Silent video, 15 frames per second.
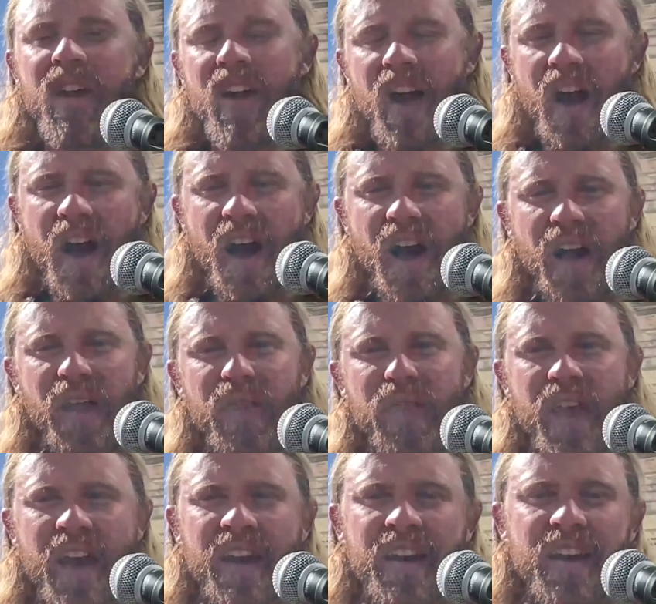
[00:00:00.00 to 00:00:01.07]

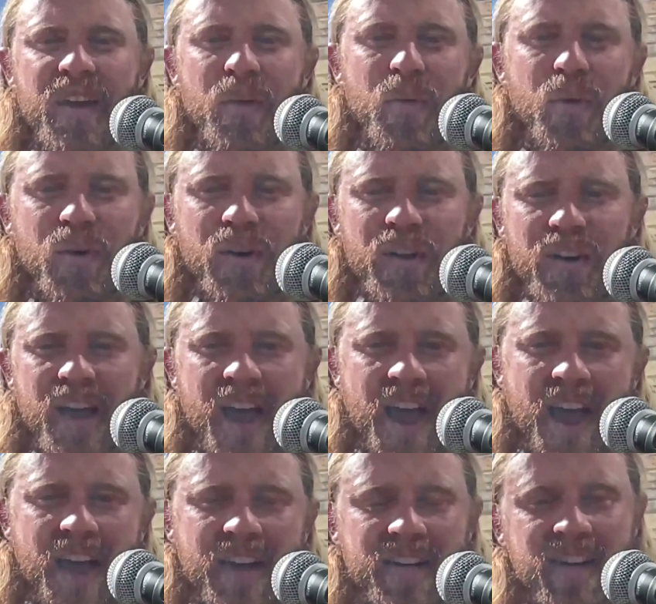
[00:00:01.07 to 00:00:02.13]
than it would
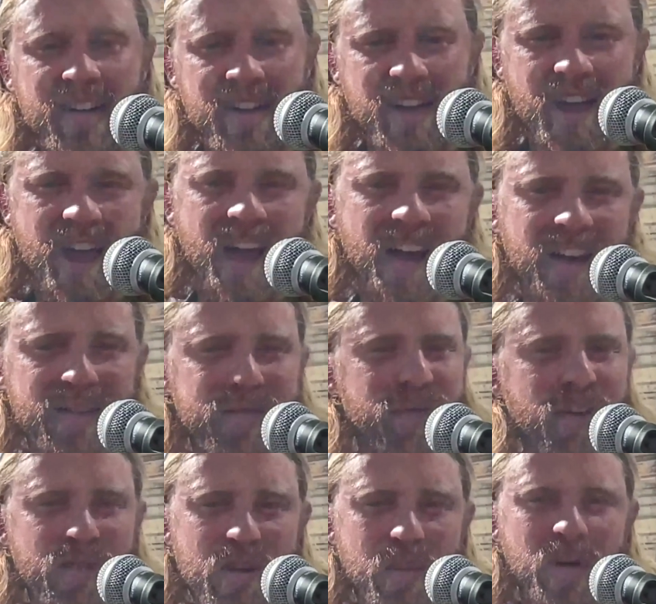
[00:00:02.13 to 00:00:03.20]
at a
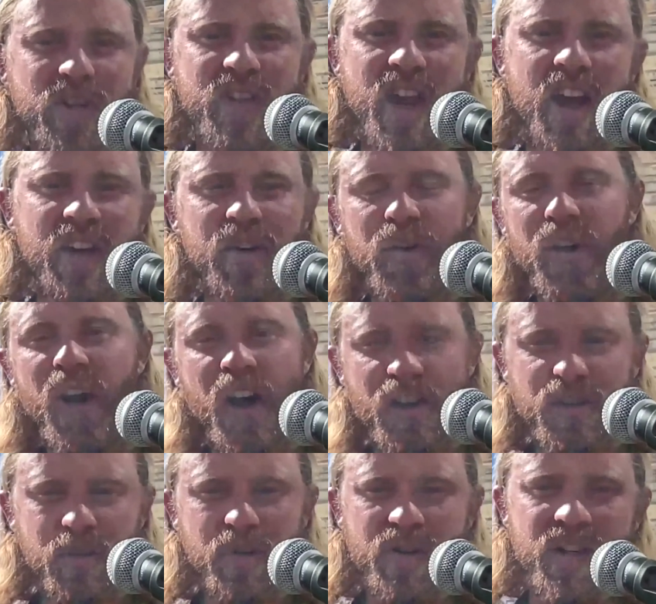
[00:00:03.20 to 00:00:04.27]
50% or
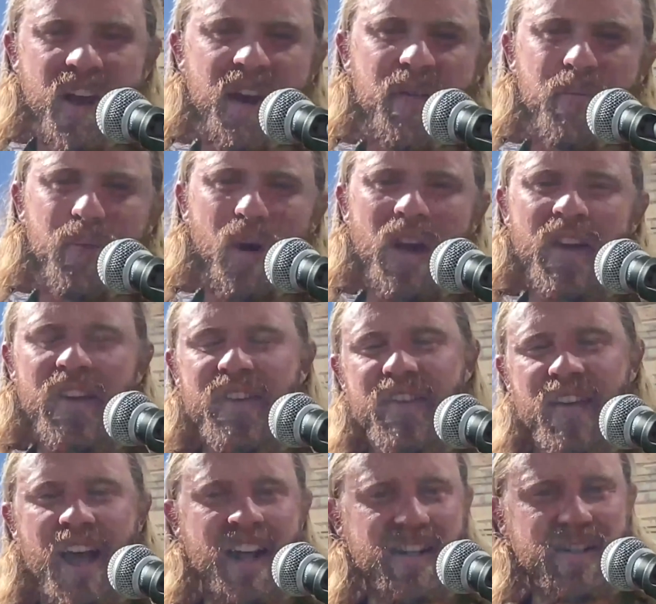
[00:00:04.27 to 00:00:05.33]
100% brightness.
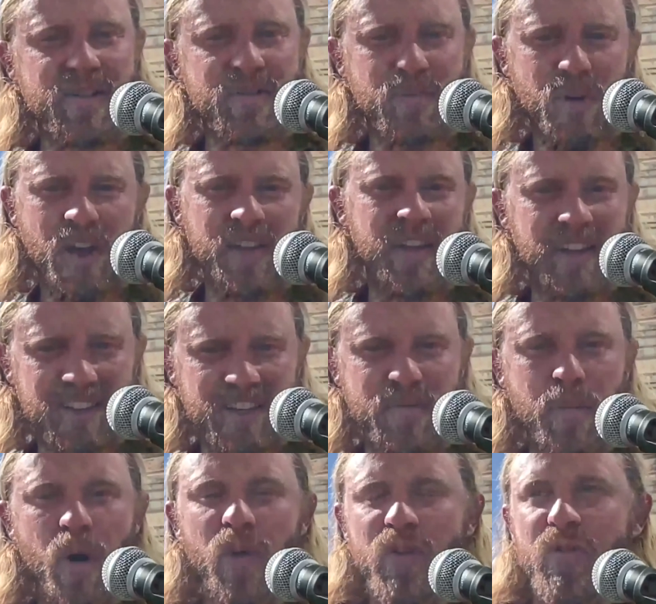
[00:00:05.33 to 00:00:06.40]
That's what like this
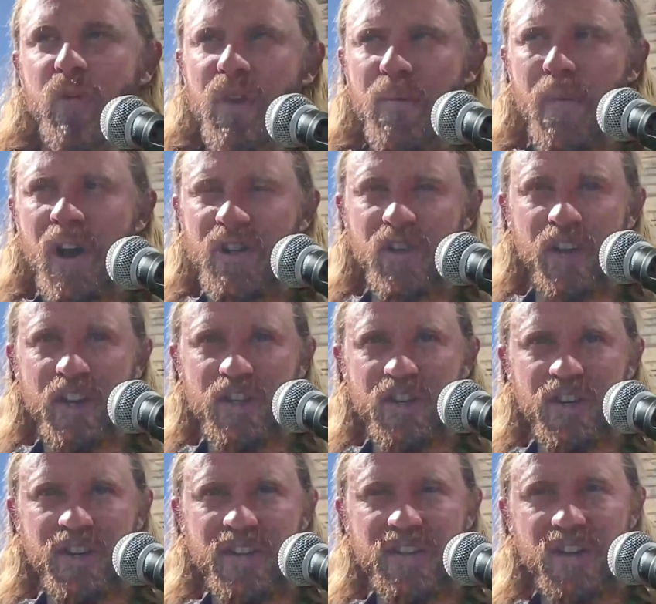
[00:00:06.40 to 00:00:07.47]
pulse width
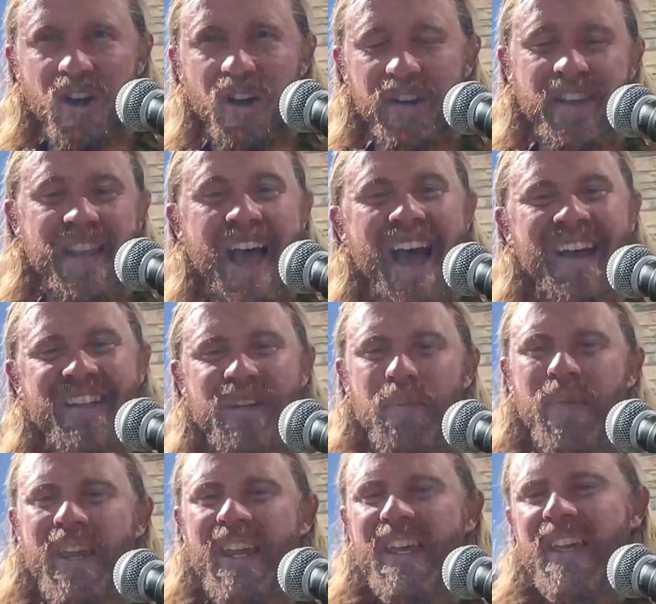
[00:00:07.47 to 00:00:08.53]
modulation is called. And that, to
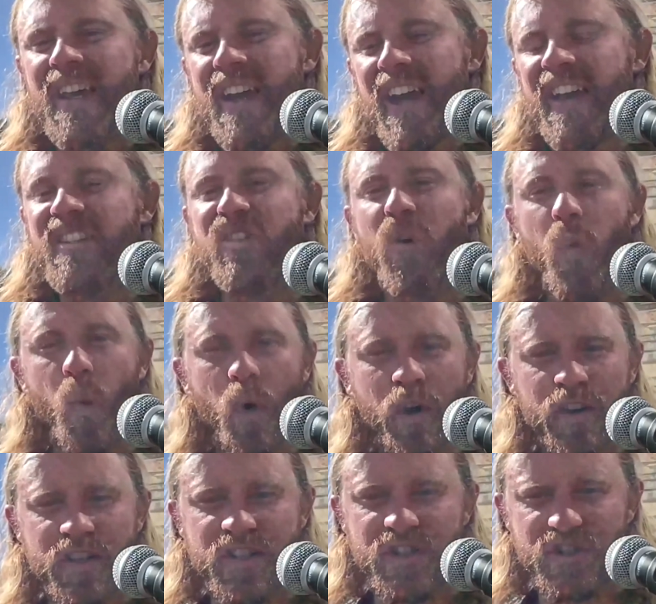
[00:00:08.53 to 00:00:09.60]
me, is the
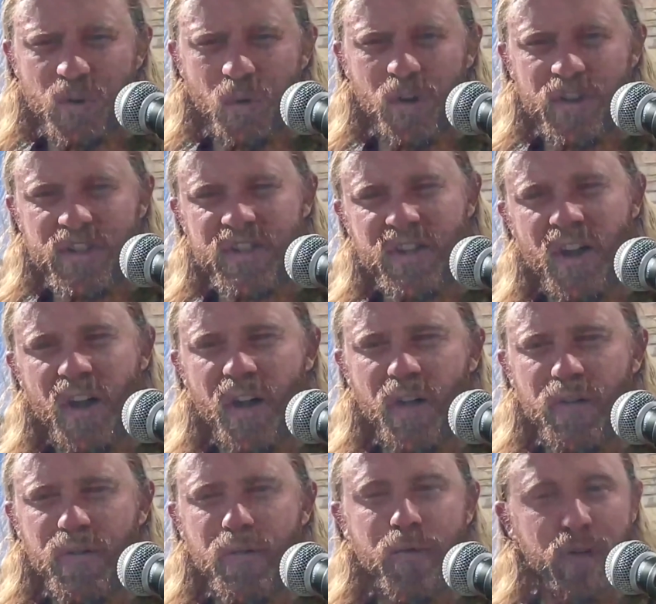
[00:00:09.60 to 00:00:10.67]
worst source
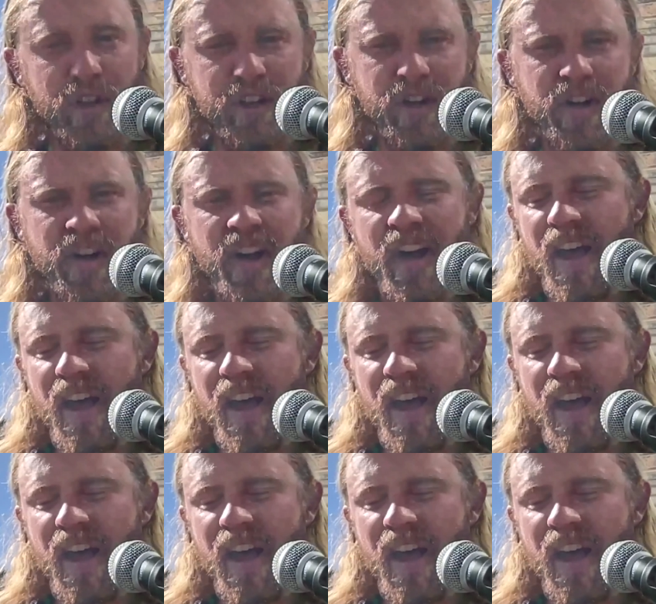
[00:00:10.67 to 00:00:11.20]
of flicker.